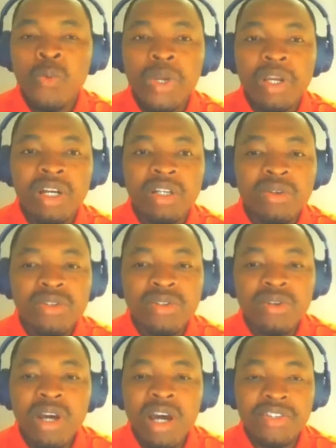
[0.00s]
We can
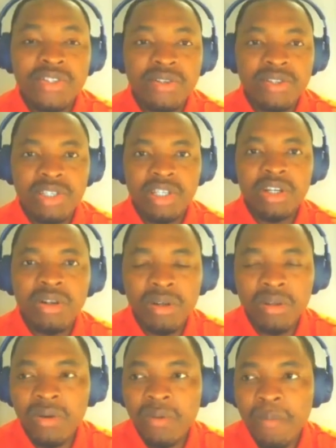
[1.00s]
also adjust the
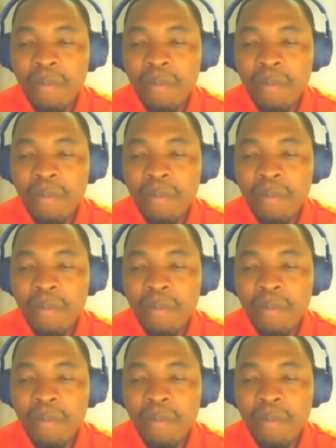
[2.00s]
color